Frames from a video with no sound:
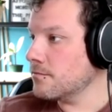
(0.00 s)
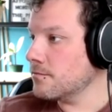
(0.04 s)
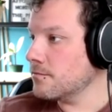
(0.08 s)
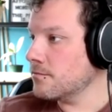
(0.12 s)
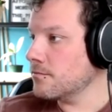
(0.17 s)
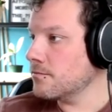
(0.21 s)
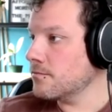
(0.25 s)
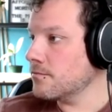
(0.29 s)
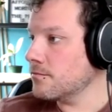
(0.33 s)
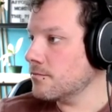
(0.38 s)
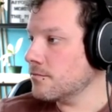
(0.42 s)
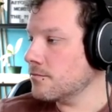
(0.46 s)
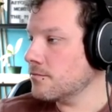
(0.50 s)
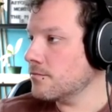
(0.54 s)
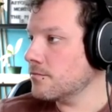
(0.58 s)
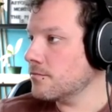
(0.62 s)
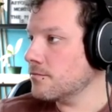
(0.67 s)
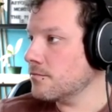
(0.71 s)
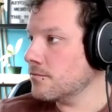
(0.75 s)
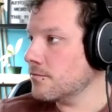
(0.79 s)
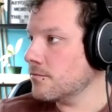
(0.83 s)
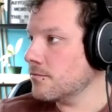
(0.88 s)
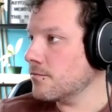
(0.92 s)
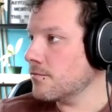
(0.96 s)

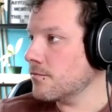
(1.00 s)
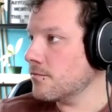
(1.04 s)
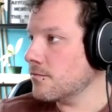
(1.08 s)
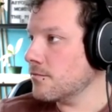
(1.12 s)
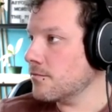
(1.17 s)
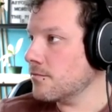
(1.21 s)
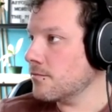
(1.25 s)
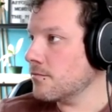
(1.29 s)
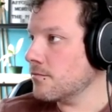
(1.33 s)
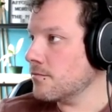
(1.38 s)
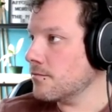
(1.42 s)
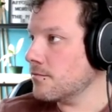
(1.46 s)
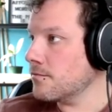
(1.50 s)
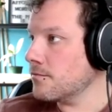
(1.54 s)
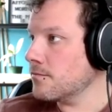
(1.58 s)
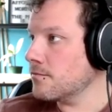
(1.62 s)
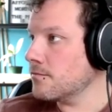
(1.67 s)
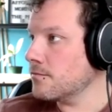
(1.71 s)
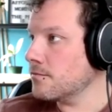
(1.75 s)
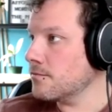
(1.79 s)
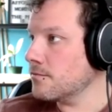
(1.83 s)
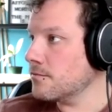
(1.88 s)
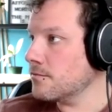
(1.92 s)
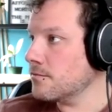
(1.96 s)

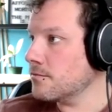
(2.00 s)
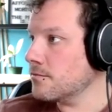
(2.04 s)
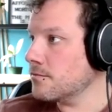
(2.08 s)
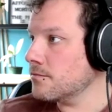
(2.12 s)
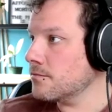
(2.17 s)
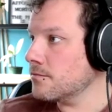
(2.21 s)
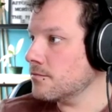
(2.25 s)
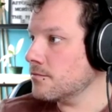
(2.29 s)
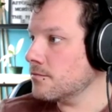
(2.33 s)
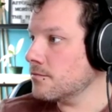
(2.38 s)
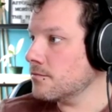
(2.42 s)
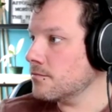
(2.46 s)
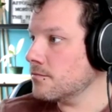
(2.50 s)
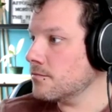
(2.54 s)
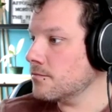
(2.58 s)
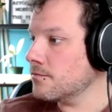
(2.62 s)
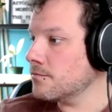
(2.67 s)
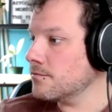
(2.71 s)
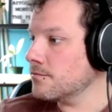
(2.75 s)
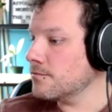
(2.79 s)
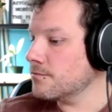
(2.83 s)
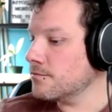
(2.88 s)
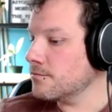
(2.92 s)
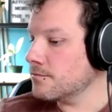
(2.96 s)

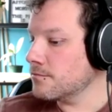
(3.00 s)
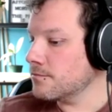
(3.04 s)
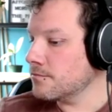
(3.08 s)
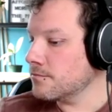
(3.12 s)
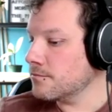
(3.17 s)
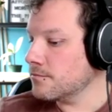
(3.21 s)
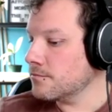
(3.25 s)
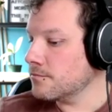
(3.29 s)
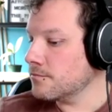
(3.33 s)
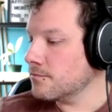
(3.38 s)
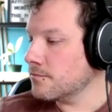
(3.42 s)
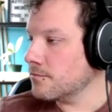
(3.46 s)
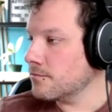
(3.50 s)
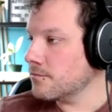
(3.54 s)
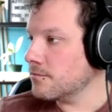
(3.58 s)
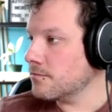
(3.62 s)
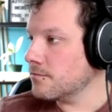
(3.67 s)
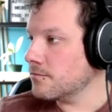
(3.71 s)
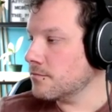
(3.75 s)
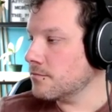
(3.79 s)
No words are spoken by the person on screen.